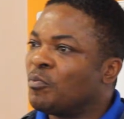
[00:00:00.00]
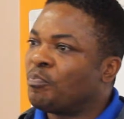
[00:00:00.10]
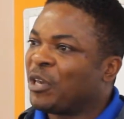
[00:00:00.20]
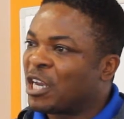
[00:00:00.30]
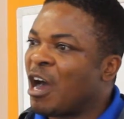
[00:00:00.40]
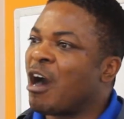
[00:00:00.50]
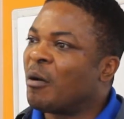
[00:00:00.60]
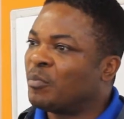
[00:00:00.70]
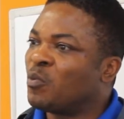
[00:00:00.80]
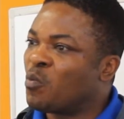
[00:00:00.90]

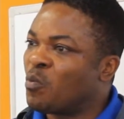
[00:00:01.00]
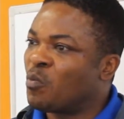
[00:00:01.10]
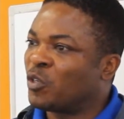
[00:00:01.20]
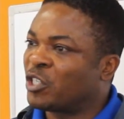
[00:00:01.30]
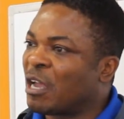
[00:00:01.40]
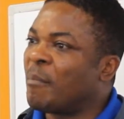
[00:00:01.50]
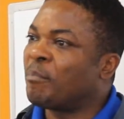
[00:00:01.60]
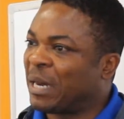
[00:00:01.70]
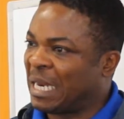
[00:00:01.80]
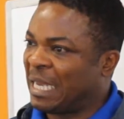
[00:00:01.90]
become
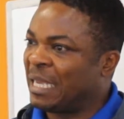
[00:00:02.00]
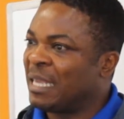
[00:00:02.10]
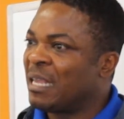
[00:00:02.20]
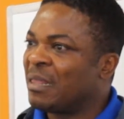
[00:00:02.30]
somebody